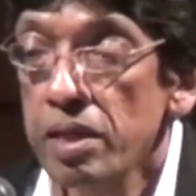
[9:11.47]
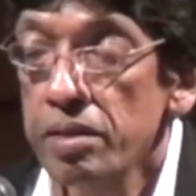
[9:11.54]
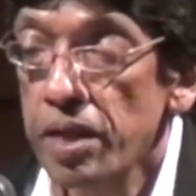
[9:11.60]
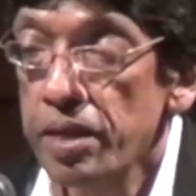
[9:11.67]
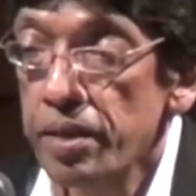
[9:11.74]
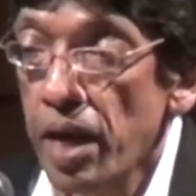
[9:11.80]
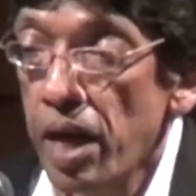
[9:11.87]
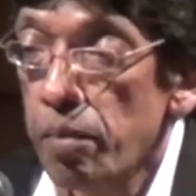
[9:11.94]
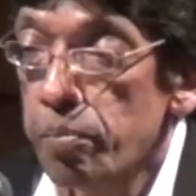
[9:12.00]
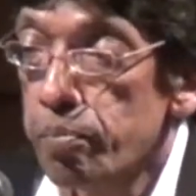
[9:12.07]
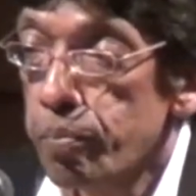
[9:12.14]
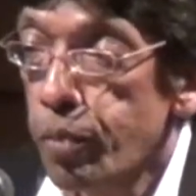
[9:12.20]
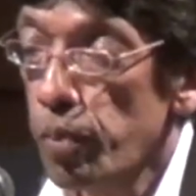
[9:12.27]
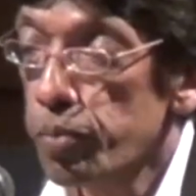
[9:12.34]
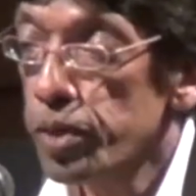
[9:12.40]
but their
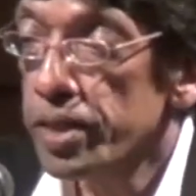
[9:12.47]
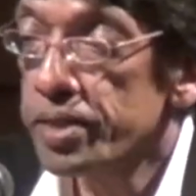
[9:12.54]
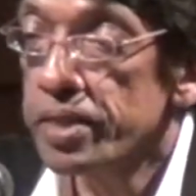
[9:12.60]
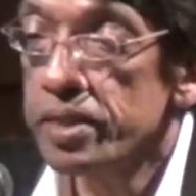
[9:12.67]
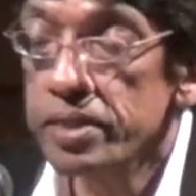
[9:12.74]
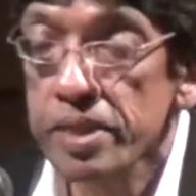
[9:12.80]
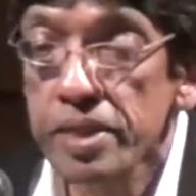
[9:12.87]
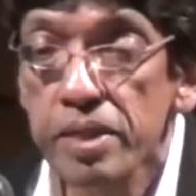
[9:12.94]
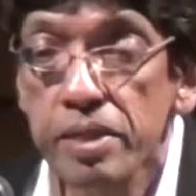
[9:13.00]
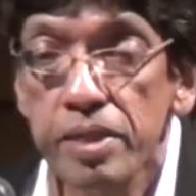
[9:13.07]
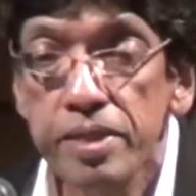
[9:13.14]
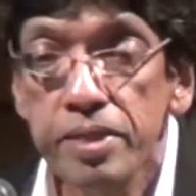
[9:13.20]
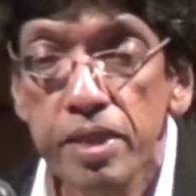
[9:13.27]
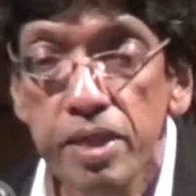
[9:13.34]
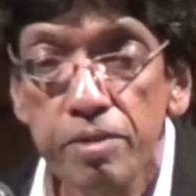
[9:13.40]
population is
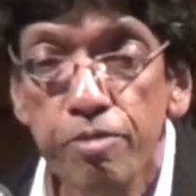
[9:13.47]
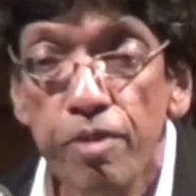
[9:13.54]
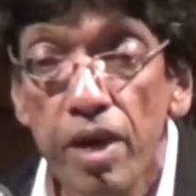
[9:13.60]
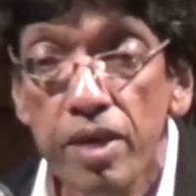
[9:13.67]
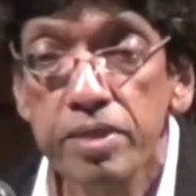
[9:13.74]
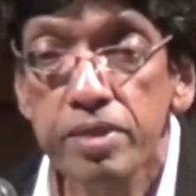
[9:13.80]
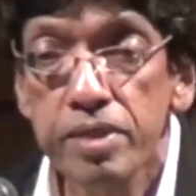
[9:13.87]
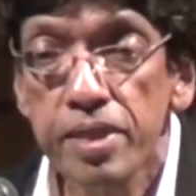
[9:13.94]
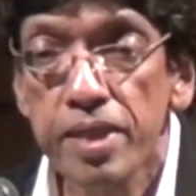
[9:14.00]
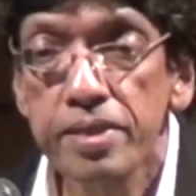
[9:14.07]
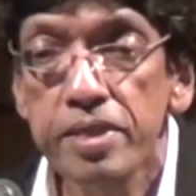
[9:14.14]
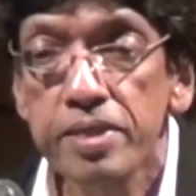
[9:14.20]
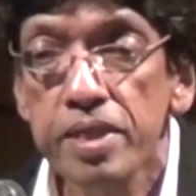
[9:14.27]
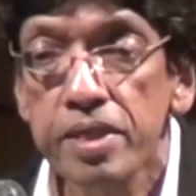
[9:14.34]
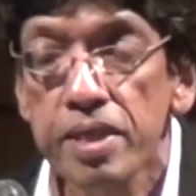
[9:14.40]
increasing faster than
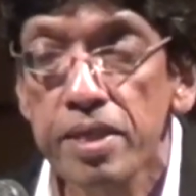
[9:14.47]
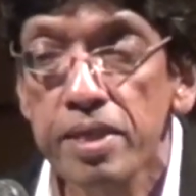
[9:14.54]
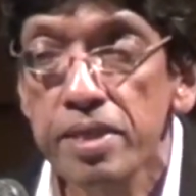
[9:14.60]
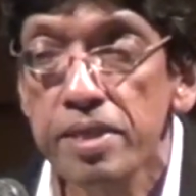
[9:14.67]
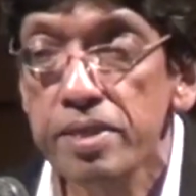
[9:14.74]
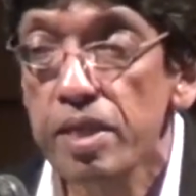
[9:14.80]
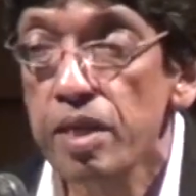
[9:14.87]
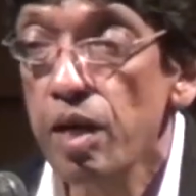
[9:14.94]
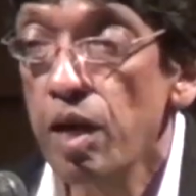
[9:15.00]
the Sinhalese,